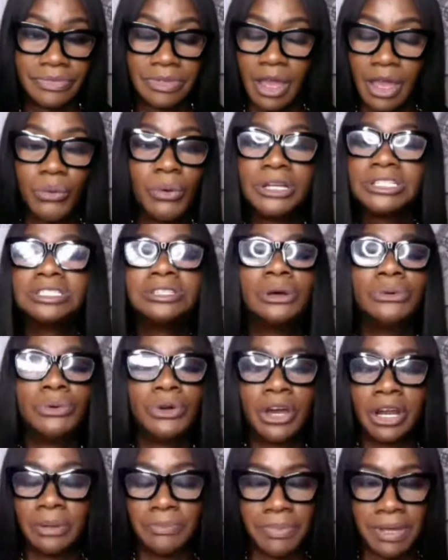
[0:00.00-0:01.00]
there was
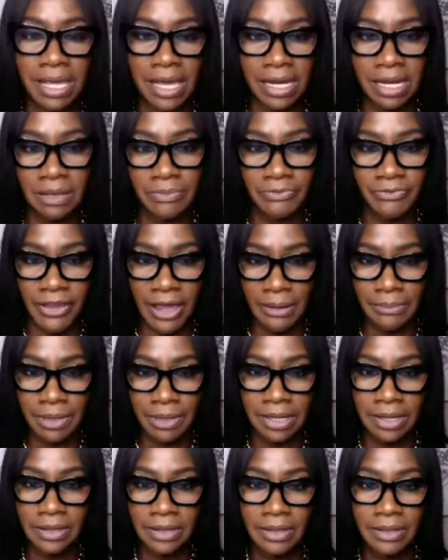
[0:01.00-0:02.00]
no going to be any
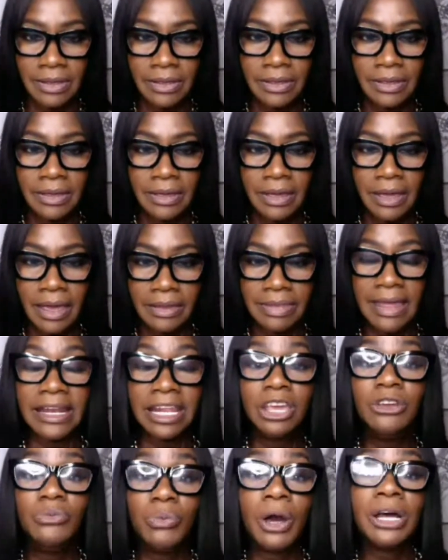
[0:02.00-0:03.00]
family,
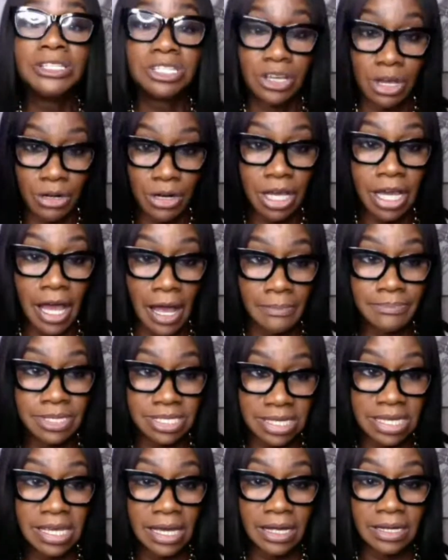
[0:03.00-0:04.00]
that he was going to come
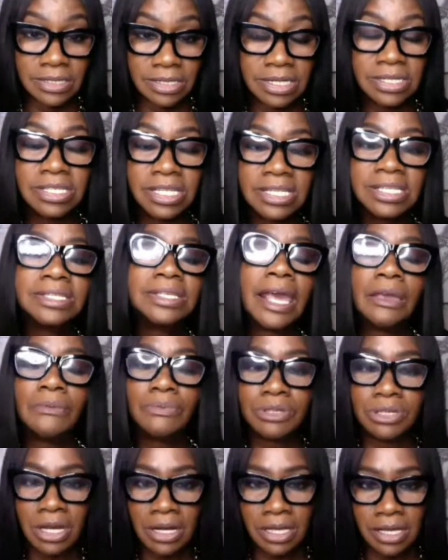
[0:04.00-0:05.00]
see us. He did say
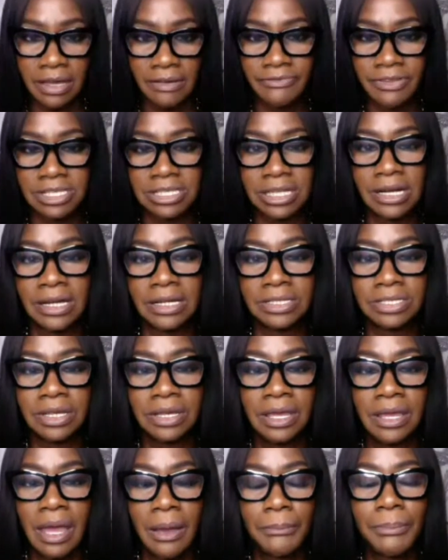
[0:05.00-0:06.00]
he was going to come visit
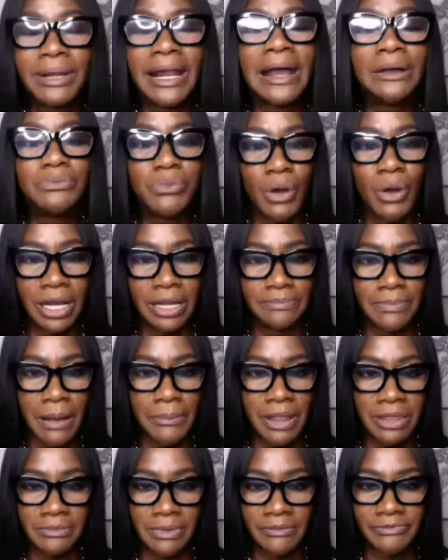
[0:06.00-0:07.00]
us, but I wanted my
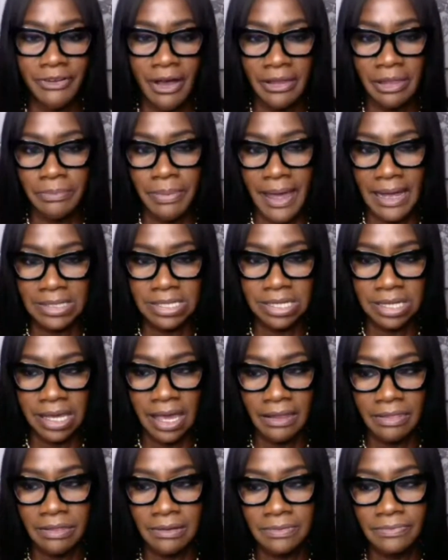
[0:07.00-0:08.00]
mother and my father back
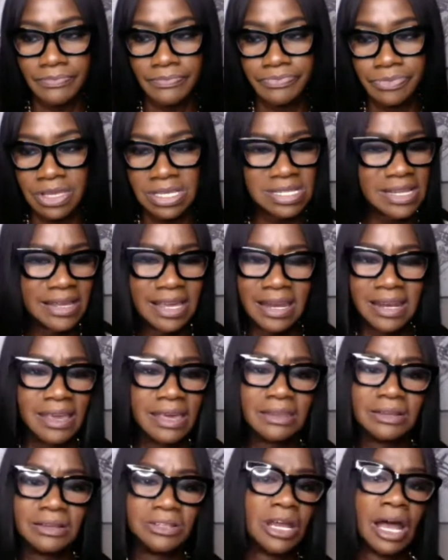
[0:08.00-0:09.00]
together, just like
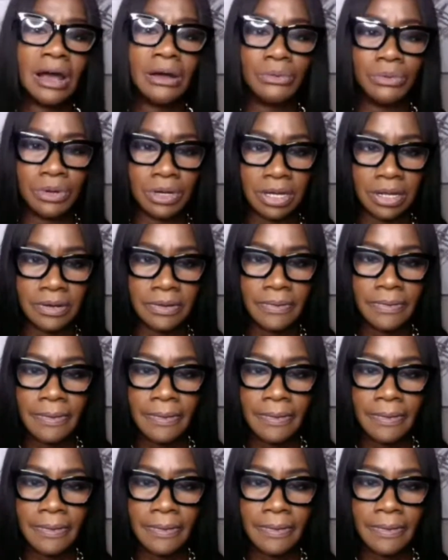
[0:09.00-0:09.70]
any other child would.